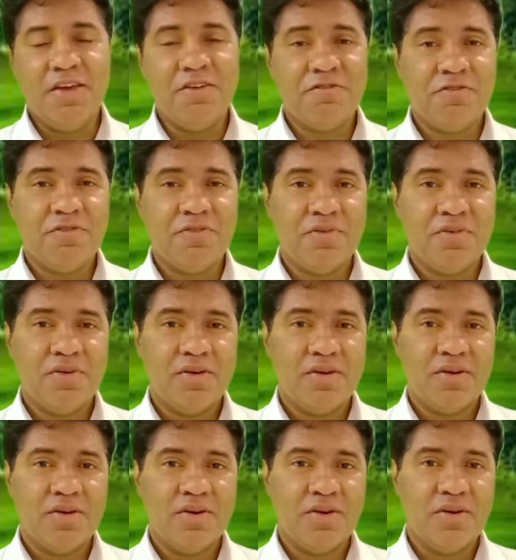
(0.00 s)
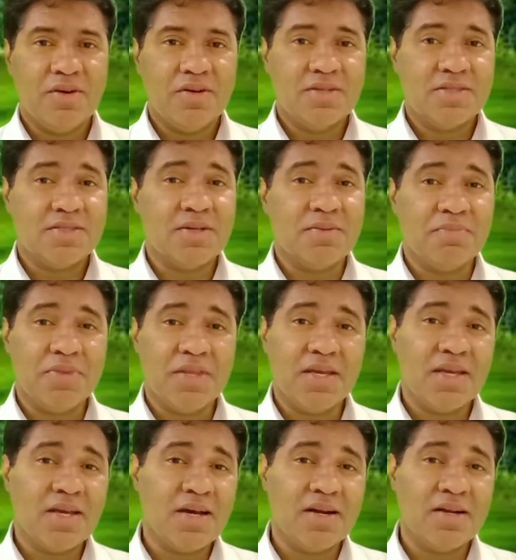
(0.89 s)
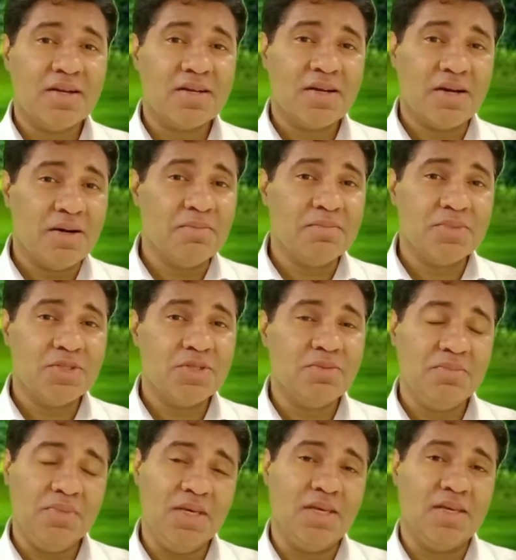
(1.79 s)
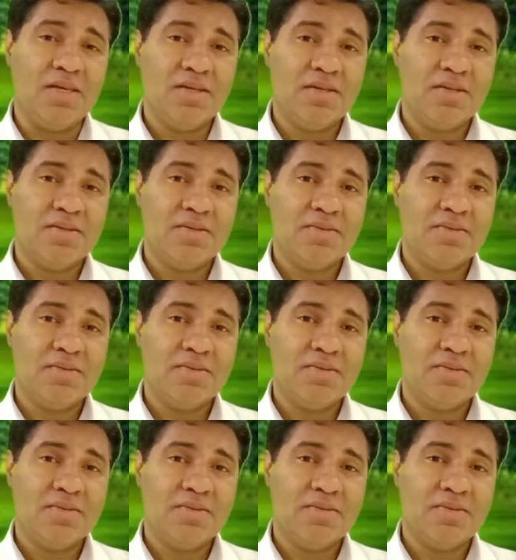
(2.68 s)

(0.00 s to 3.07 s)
if something cannot come to me,